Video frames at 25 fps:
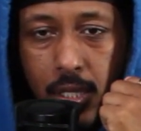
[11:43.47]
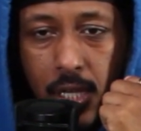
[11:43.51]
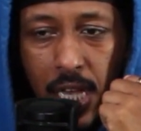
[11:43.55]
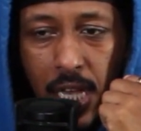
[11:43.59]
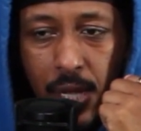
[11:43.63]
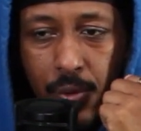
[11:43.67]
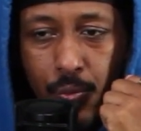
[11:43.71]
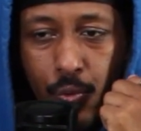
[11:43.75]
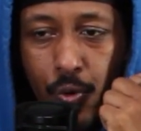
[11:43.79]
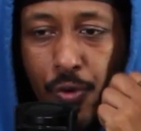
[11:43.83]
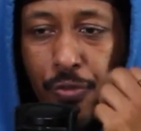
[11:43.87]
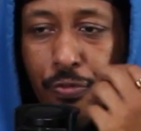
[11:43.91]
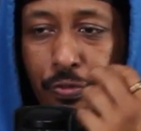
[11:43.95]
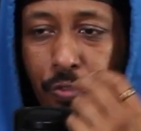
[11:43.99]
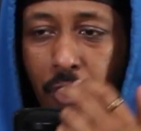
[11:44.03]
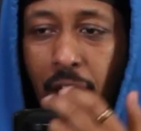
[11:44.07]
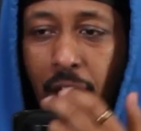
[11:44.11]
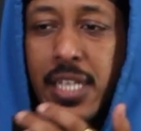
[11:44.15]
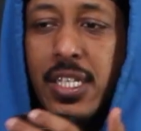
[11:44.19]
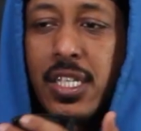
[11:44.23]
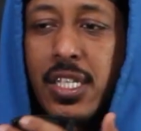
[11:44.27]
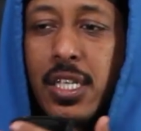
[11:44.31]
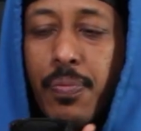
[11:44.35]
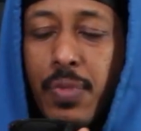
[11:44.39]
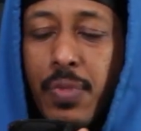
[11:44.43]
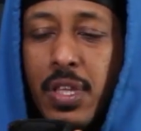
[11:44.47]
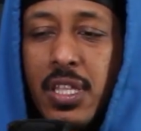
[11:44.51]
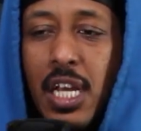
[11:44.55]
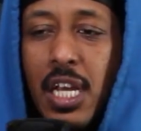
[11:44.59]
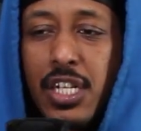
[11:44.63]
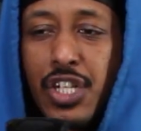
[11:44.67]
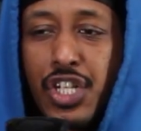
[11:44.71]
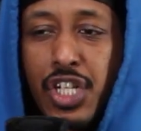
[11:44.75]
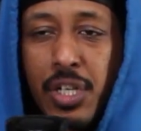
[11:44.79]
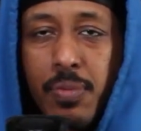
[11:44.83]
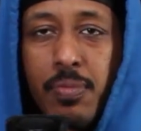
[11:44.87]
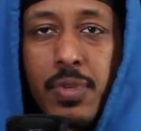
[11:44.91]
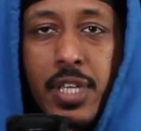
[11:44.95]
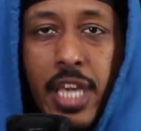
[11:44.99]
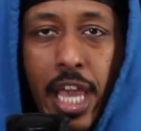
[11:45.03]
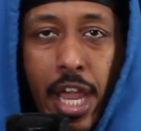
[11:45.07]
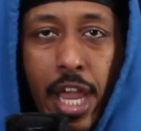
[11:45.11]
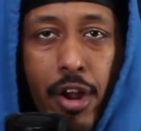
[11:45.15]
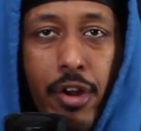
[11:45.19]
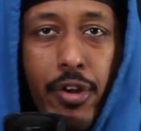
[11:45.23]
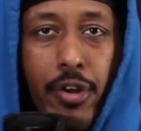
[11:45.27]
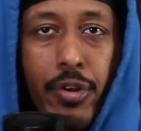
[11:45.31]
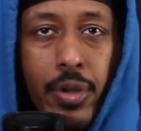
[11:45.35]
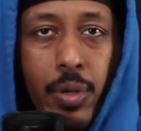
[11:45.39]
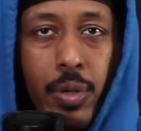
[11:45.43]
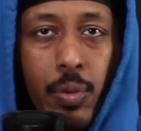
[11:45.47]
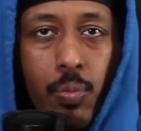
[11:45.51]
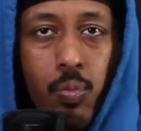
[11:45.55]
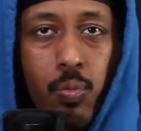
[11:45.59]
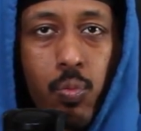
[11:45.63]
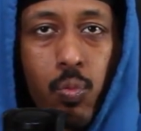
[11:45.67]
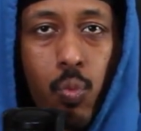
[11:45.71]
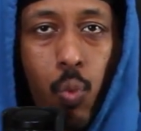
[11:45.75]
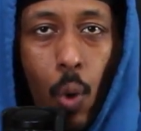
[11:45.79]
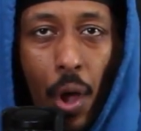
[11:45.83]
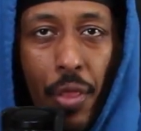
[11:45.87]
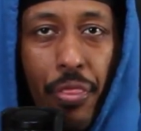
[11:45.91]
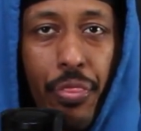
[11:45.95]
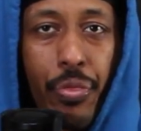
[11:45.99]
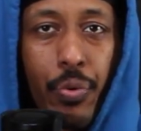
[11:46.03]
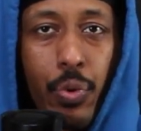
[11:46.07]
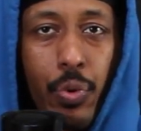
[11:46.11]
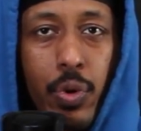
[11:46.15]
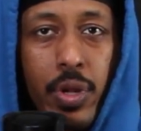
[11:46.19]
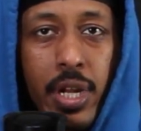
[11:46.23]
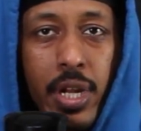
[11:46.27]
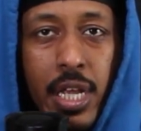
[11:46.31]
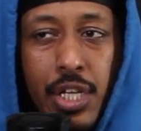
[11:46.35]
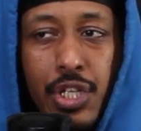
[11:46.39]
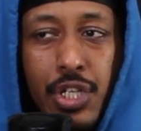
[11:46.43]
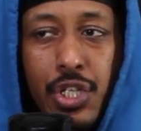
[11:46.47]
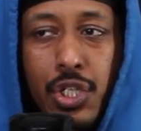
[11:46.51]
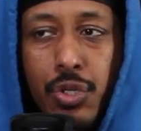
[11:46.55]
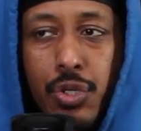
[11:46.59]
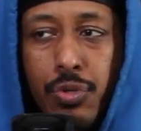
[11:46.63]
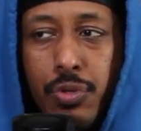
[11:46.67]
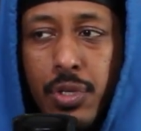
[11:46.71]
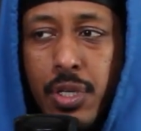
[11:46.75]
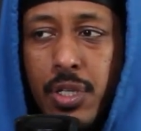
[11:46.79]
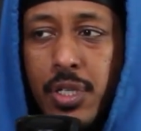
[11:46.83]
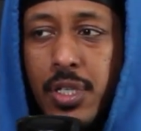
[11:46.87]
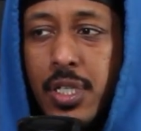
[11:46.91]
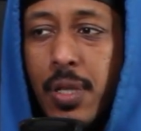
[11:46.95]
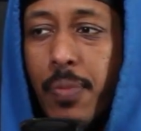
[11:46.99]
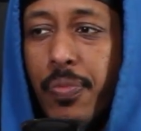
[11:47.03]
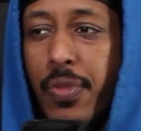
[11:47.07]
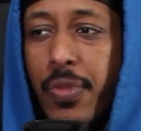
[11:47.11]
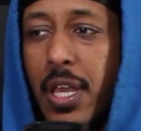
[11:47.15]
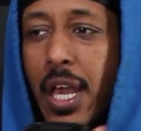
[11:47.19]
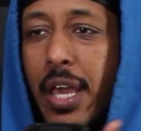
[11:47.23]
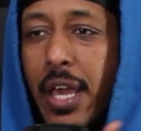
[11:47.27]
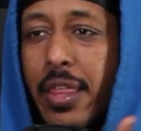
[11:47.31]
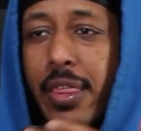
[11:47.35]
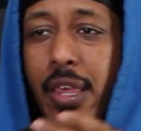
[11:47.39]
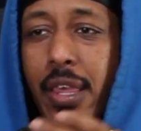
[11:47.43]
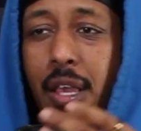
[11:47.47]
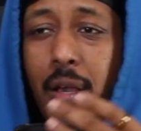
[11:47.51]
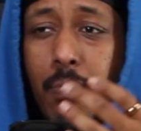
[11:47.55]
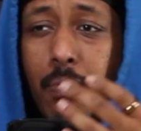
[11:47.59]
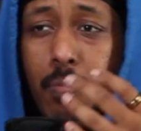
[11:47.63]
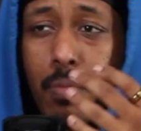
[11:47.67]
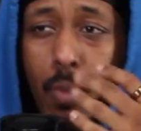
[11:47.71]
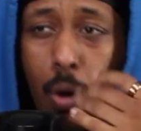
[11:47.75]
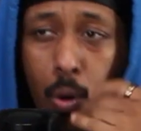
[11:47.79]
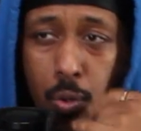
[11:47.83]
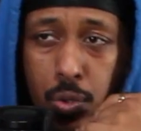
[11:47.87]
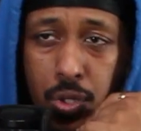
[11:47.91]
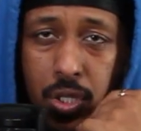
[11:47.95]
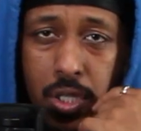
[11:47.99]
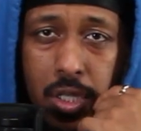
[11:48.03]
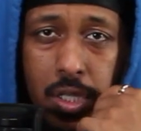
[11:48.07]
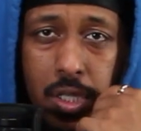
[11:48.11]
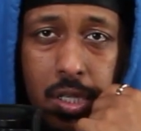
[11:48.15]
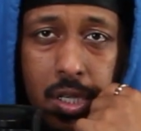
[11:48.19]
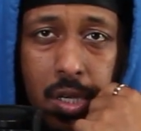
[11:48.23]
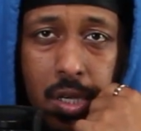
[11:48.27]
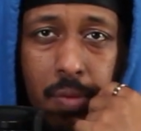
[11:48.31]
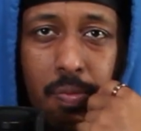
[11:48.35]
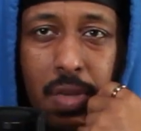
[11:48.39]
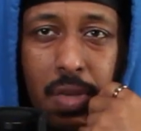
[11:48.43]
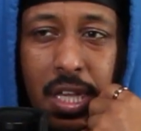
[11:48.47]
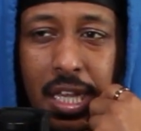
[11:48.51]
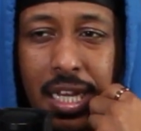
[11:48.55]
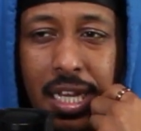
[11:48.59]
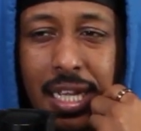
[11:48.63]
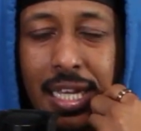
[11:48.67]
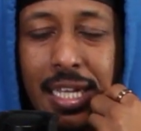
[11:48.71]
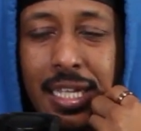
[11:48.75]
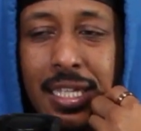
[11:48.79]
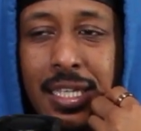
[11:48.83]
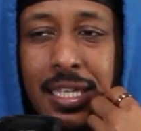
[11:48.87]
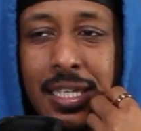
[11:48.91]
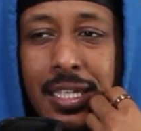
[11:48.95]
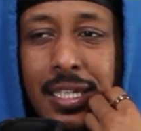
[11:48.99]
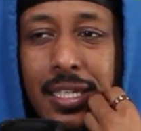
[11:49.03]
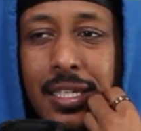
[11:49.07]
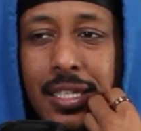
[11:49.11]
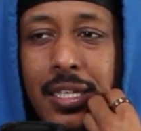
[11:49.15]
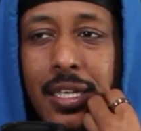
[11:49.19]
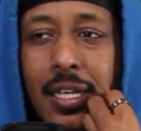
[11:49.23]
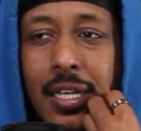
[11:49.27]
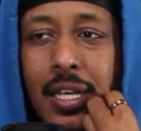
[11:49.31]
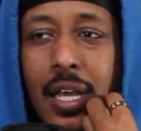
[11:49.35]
it reflects something that Jim Carrey went through in his career, something I think most comedians...